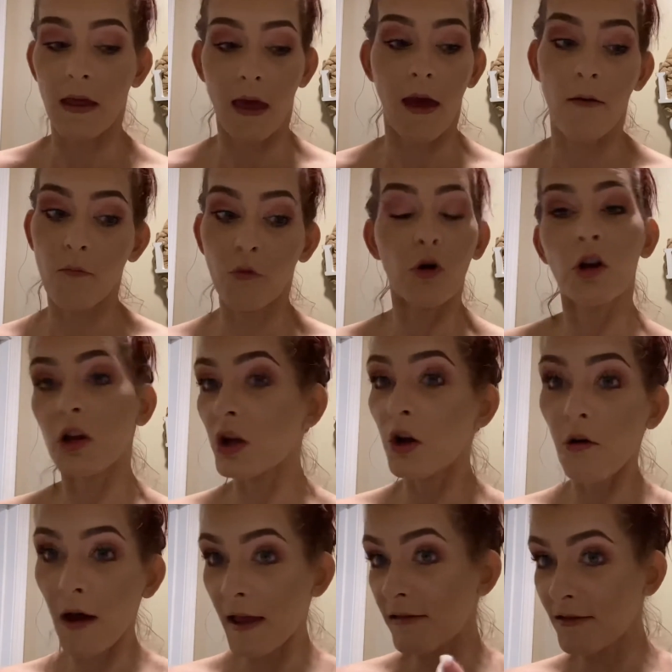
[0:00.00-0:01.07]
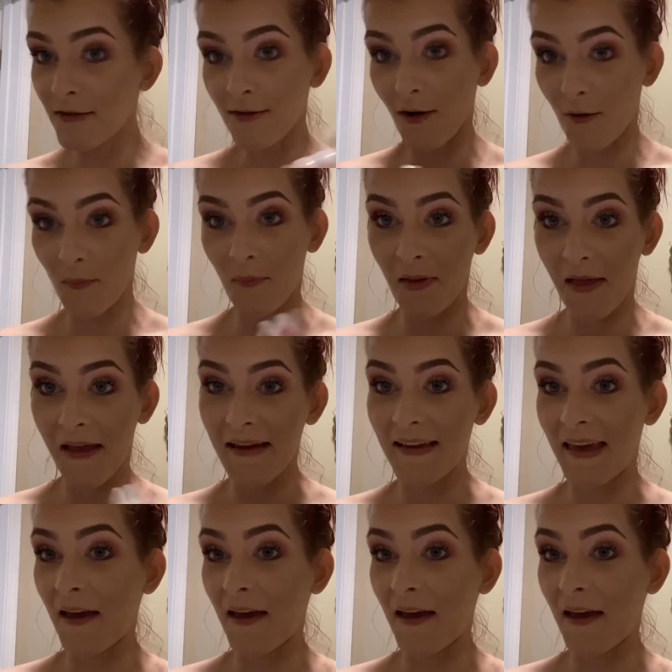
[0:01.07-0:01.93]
and we're gonna go ahead and start applying